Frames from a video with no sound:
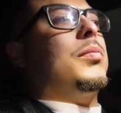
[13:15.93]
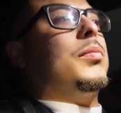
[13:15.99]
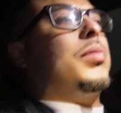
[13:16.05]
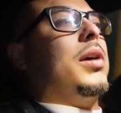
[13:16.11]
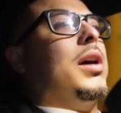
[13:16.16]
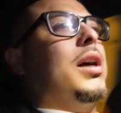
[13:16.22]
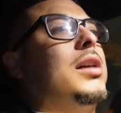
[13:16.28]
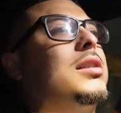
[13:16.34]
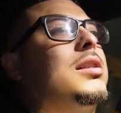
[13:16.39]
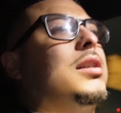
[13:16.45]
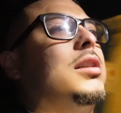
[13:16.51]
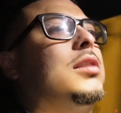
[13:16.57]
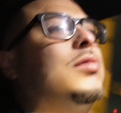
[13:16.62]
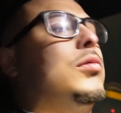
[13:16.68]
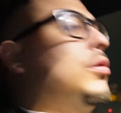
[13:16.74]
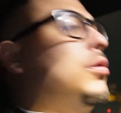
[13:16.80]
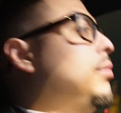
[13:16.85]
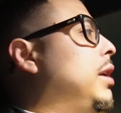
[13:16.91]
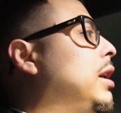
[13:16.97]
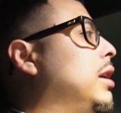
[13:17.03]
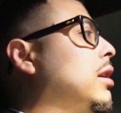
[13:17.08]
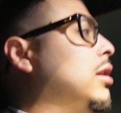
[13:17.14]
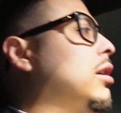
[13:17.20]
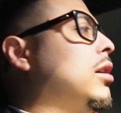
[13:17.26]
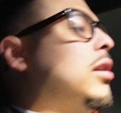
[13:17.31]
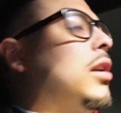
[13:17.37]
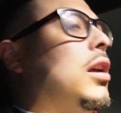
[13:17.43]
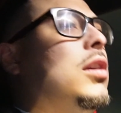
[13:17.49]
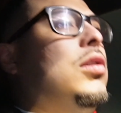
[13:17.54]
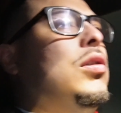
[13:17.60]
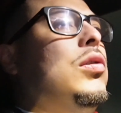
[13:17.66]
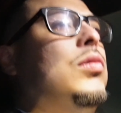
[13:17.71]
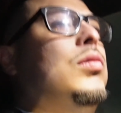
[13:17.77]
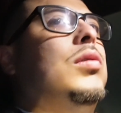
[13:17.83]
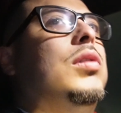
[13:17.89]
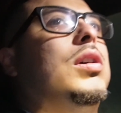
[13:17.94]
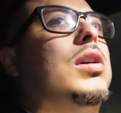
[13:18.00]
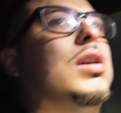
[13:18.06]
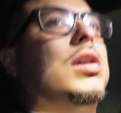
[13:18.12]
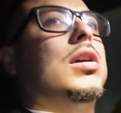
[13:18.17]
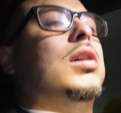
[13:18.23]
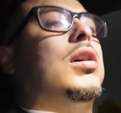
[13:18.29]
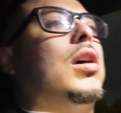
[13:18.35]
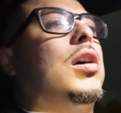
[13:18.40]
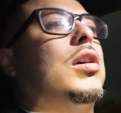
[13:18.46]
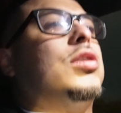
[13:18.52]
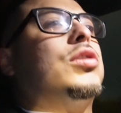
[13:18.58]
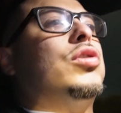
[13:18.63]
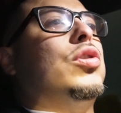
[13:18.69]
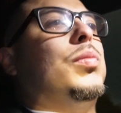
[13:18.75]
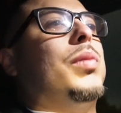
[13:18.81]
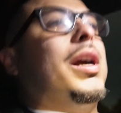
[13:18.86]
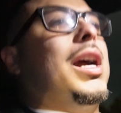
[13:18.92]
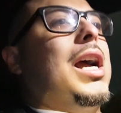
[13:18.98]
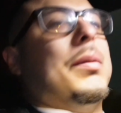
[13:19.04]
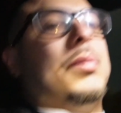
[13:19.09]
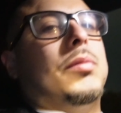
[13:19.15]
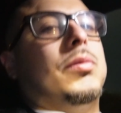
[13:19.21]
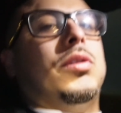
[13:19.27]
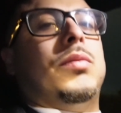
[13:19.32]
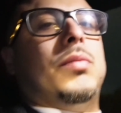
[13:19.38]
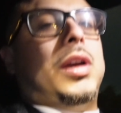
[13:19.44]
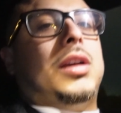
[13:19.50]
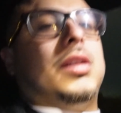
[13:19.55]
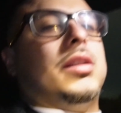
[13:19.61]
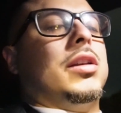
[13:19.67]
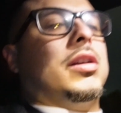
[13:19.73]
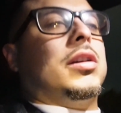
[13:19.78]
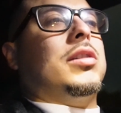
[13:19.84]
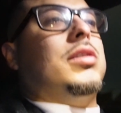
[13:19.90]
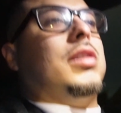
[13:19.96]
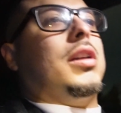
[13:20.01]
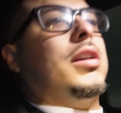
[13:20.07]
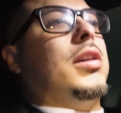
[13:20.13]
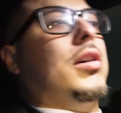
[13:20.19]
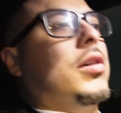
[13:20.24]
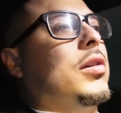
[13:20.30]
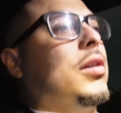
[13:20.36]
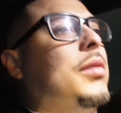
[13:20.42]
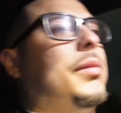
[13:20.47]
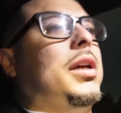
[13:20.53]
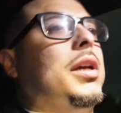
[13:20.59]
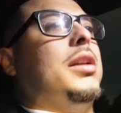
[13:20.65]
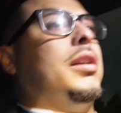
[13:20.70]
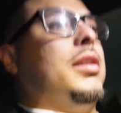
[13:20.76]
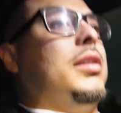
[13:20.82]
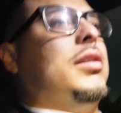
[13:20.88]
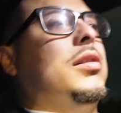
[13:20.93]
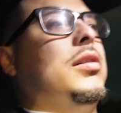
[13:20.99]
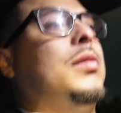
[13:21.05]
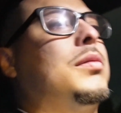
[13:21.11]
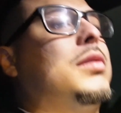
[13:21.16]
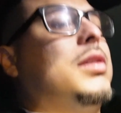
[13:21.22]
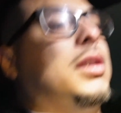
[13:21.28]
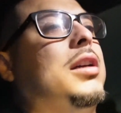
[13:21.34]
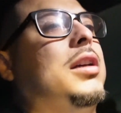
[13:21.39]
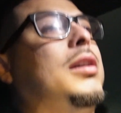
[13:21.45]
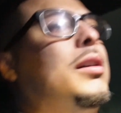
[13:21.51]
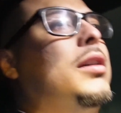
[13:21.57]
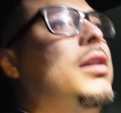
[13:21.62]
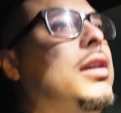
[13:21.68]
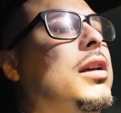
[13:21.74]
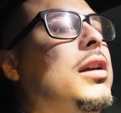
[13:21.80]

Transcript: prize is when you make it there. Like, you are super happy when you make it there, because like, oh, I made it. You know what I'm saying?